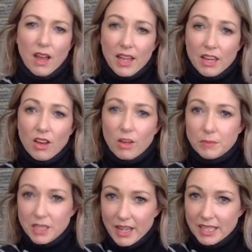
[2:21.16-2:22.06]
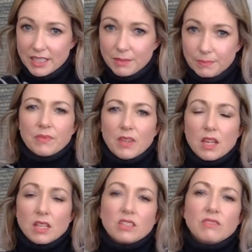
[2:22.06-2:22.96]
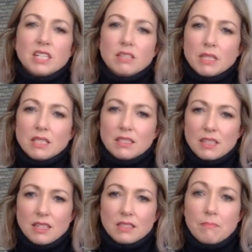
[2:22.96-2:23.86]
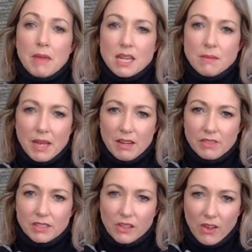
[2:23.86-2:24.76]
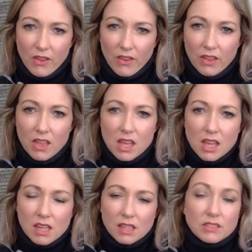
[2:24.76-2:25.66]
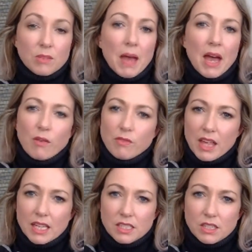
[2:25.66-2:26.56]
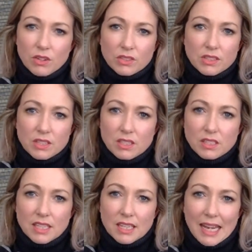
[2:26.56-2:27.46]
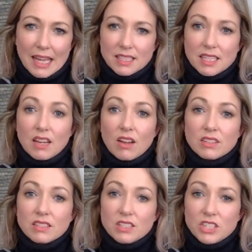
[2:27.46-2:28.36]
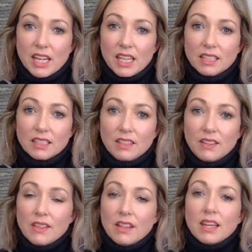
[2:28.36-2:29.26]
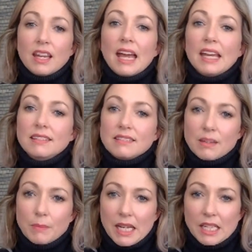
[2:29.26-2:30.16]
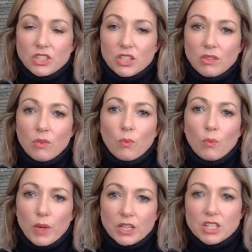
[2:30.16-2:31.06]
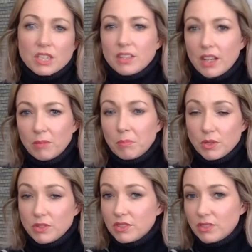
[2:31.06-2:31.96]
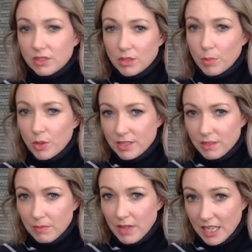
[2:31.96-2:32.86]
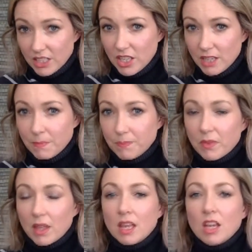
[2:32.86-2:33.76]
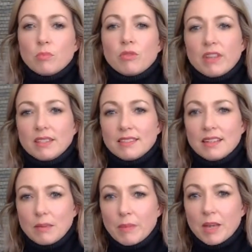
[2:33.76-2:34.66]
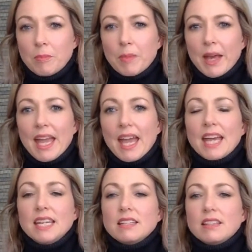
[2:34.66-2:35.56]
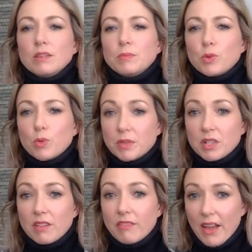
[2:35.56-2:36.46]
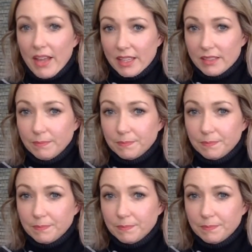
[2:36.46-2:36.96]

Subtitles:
high carb diet. So vitamin C's main benefits are it's a powerful antioxidant and anti-carcinogenic. It aids elimination, which in turn boosts your body's energy, prevents anemia by aiding the absorption of iron,